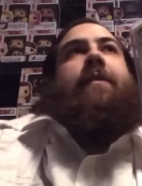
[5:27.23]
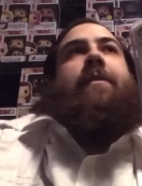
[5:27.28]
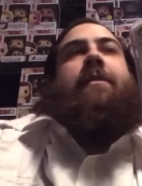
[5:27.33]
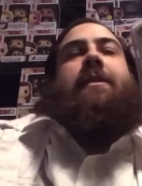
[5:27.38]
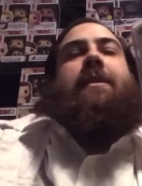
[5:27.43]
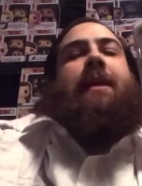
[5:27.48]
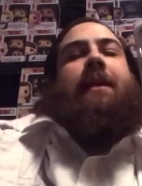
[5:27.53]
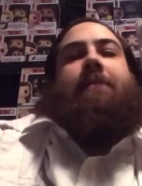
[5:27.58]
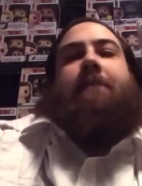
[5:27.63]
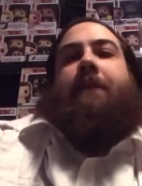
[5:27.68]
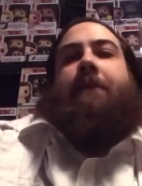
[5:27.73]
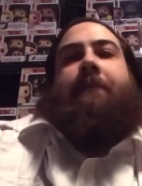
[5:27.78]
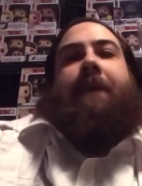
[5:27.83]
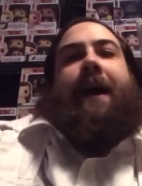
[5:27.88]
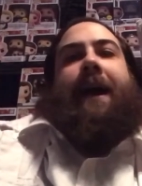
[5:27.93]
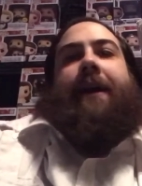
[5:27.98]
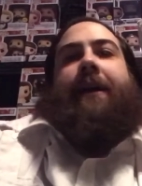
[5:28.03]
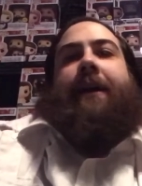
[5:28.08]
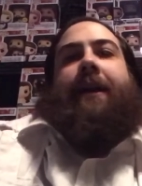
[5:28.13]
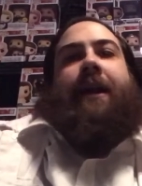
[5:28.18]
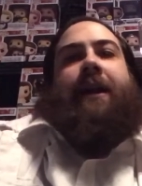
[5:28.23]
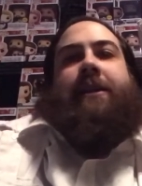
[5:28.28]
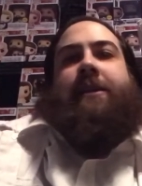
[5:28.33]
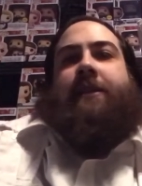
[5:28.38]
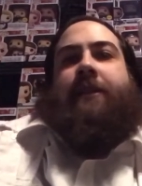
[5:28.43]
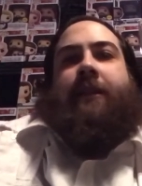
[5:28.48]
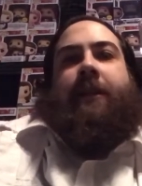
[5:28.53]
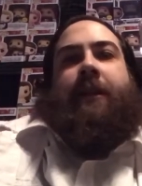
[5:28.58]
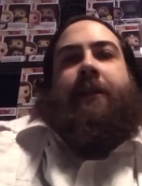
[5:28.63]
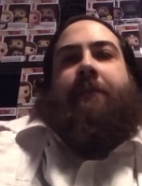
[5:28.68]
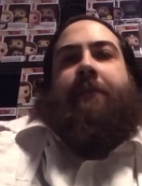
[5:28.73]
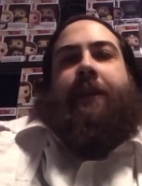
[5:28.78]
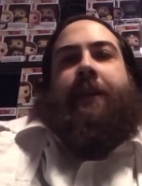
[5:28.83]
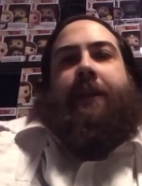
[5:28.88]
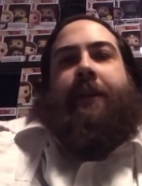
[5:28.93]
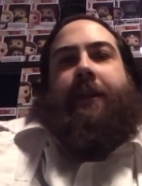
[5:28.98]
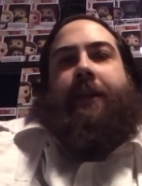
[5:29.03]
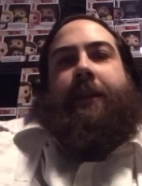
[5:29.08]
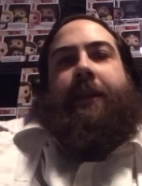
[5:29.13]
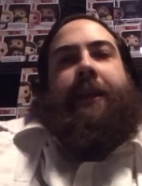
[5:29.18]
Something about it, I just love it.
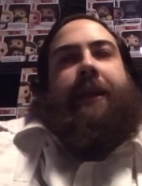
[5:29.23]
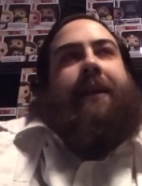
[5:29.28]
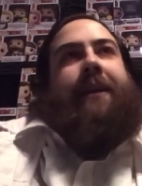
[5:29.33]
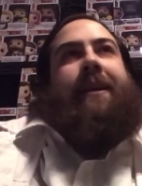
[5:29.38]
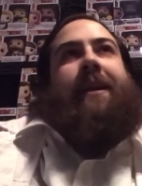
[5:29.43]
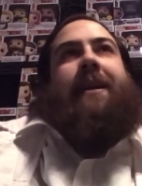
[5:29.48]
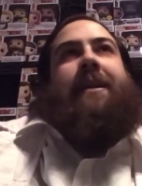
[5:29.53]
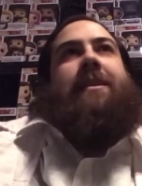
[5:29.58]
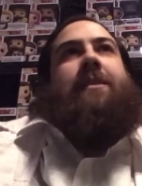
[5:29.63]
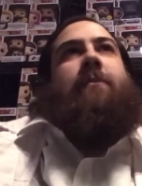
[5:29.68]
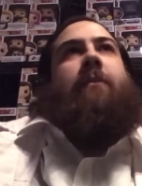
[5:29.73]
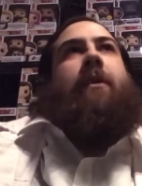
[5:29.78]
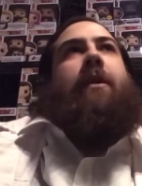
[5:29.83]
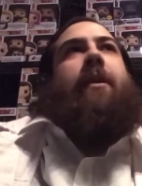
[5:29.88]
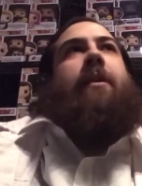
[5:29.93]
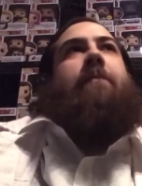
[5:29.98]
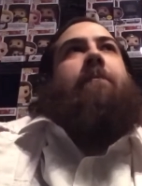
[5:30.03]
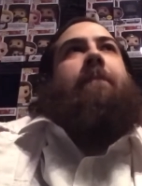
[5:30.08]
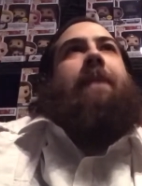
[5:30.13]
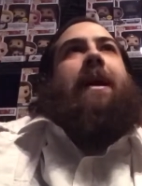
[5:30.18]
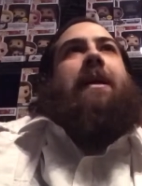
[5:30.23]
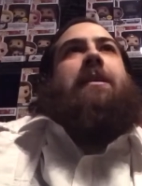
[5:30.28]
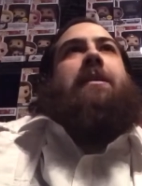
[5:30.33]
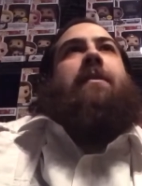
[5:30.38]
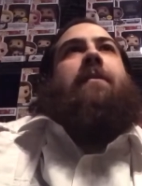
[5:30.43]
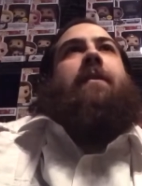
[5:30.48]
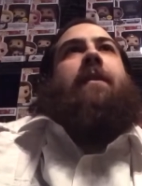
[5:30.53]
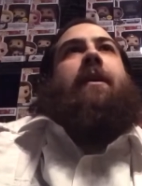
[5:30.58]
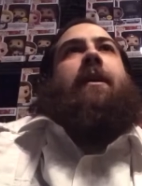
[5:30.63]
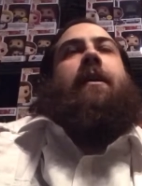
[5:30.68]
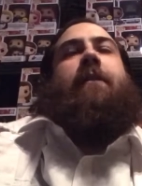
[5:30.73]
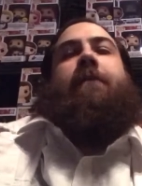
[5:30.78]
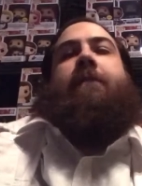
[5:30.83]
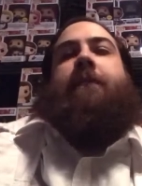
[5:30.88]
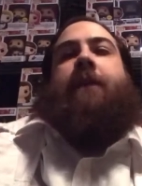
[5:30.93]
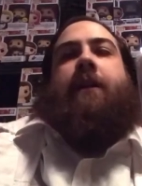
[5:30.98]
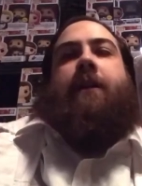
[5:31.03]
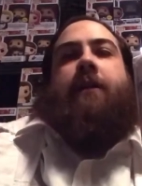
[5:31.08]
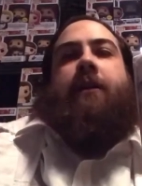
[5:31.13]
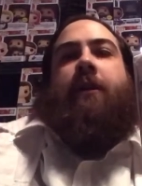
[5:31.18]
It's one of the best in
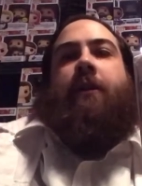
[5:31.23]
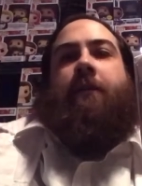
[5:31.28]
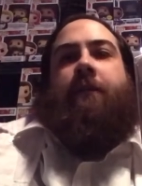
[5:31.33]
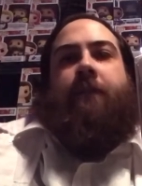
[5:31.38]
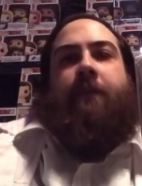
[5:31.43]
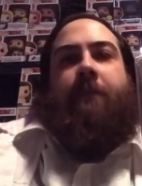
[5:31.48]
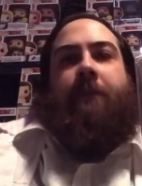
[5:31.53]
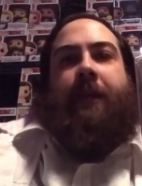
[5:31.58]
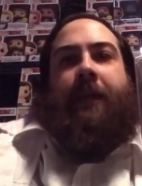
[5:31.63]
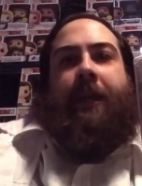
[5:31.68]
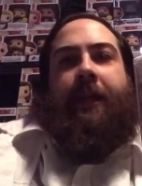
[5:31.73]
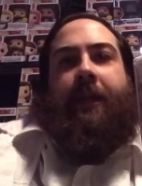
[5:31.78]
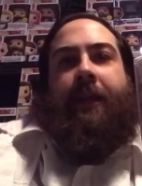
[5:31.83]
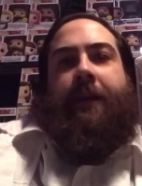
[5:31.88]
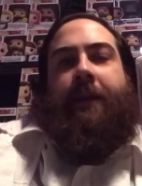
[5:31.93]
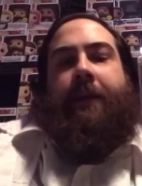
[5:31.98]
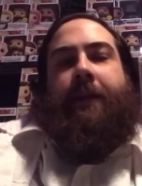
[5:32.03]
Funko for me,